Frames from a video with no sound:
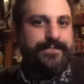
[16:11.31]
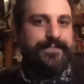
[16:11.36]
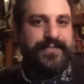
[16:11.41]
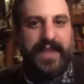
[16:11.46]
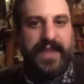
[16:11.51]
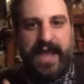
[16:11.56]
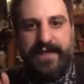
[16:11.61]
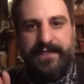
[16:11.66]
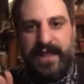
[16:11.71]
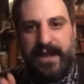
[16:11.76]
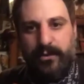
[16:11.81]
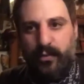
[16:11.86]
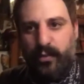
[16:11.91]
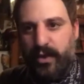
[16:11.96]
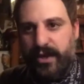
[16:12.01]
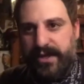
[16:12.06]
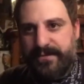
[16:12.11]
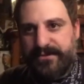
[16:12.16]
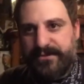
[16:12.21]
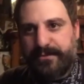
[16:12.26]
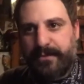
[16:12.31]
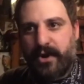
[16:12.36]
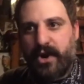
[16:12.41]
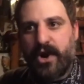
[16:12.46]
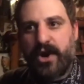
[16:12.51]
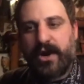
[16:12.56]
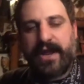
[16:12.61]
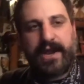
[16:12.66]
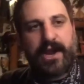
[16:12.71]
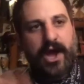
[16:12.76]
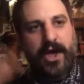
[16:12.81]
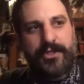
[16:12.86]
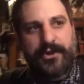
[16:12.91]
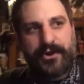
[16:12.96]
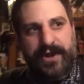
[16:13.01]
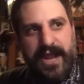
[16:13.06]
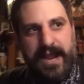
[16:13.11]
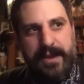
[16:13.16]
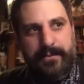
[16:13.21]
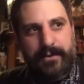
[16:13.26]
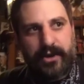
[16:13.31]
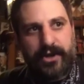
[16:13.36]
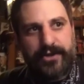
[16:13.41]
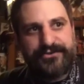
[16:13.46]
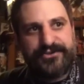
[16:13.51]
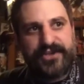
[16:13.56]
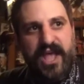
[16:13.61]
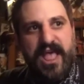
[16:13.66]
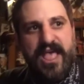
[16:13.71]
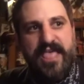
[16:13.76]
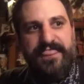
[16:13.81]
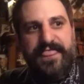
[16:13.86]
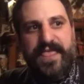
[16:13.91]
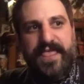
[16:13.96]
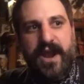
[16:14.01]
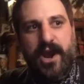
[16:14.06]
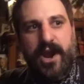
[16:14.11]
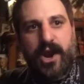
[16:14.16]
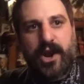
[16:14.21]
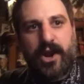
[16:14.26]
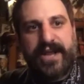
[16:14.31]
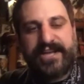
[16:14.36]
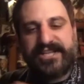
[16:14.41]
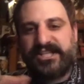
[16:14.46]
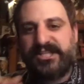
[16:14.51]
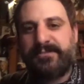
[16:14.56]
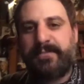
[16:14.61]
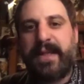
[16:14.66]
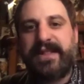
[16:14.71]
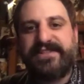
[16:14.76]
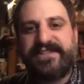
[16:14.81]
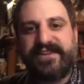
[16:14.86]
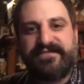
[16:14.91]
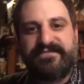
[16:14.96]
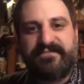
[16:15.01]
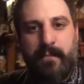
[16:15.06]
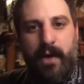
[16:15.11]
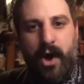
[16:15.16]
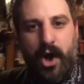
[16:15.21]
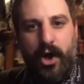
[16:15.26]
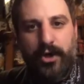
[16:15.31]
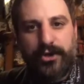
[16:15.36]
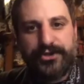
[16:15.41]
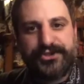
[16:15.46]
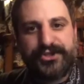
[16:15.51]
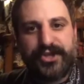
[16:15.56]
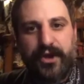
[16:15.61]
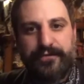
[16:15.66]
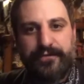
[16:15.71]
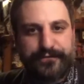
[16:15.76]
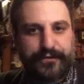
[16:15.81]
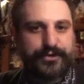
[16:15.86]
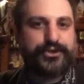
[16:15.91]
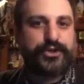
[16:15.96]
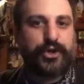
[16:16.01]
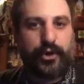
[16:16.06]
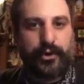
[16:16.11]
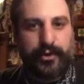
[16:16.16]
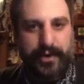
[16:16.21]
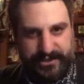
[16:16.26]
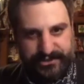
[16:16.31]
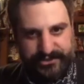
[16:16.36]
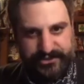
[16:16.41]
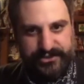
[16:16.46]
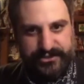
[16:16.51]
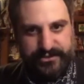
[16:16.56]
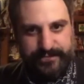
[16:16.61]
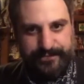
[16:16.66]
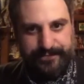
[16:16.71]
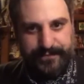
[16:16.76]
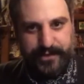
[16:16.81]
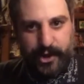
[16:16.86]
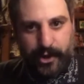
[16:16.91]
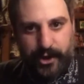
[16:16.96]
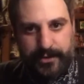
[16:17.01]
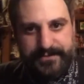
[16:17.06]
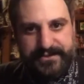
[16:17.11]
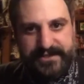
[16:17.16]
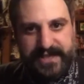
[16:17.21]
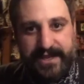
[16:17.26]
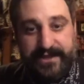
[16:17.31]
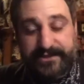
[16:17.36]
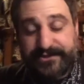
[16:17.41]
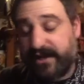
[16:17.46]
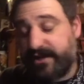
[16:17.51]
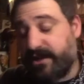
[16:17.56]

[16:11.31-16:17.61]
And like Williamsburg and other neighborhoods, they're expensive malls for tourists. You know what I'm saying? It's like,